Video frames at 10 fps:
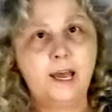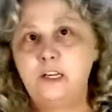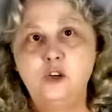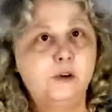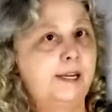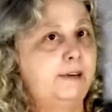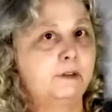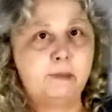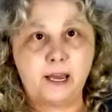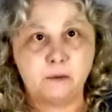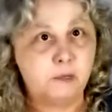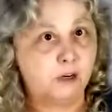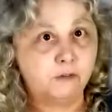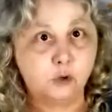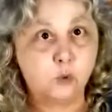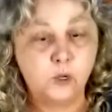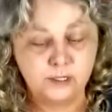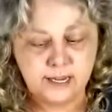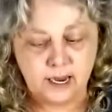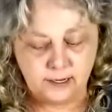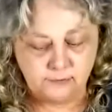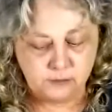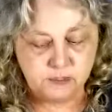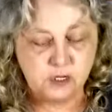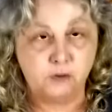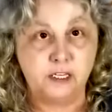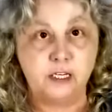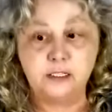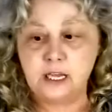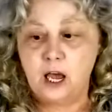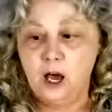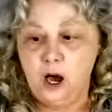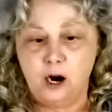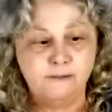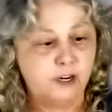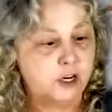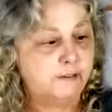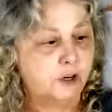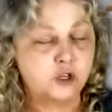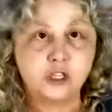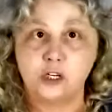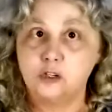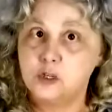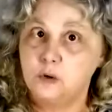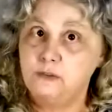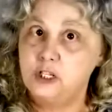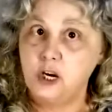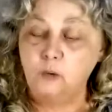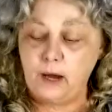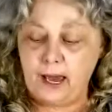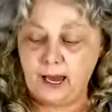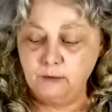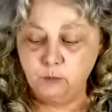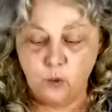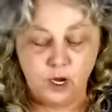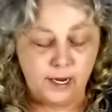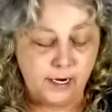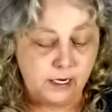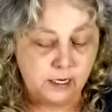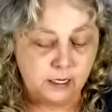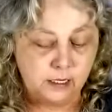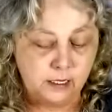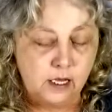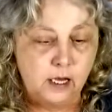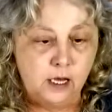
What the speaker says: And you can even make a beautiful quilt out of them. So these are very versatile. So if you don't have one,